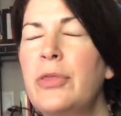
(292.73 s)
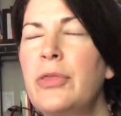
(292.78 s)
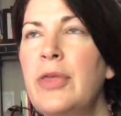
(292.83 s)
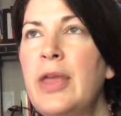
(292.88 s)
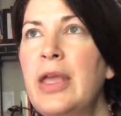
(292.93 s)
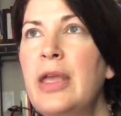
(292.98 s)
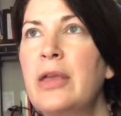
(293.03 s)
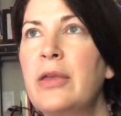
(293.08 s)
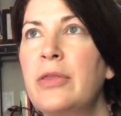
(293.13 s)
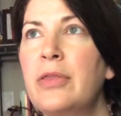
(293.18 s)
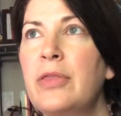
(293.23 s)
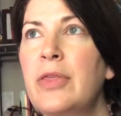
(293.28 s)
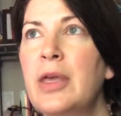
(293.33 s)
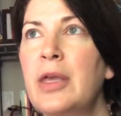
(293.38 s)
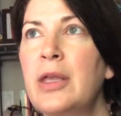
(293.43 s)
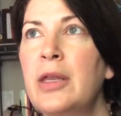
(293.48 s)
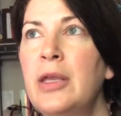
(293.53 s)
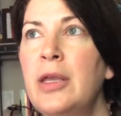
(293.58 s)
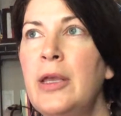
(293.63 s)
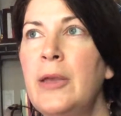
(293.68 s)
thing
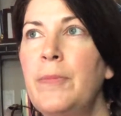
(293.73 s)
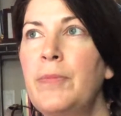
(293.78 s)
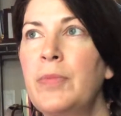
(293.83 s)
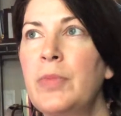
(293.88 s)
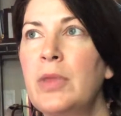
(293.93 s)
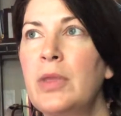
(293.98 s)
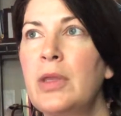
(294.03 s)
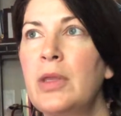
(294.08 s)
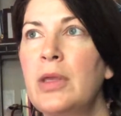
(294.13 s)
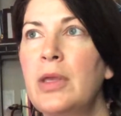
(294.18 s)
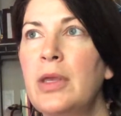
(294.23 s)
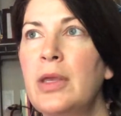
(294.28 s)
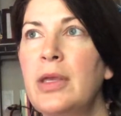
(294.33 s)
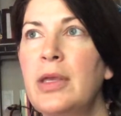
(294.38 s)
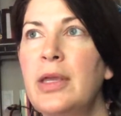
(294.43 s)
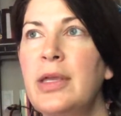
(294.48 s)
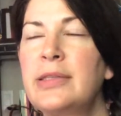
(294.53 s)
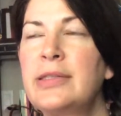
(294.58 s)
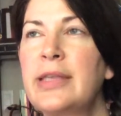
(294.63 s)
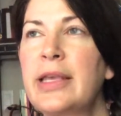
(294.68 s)
that
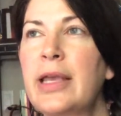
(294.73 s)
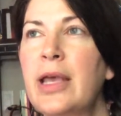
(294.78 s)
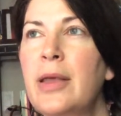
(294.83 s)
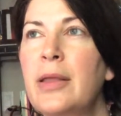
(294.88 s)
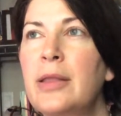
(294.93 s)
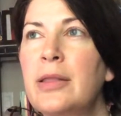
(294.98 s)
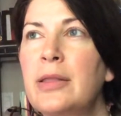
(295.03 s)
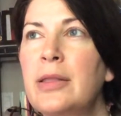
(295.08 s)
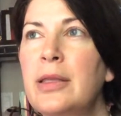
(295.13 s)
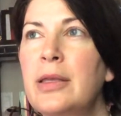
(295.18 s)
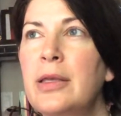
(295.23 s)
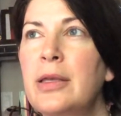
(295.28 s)
it's like a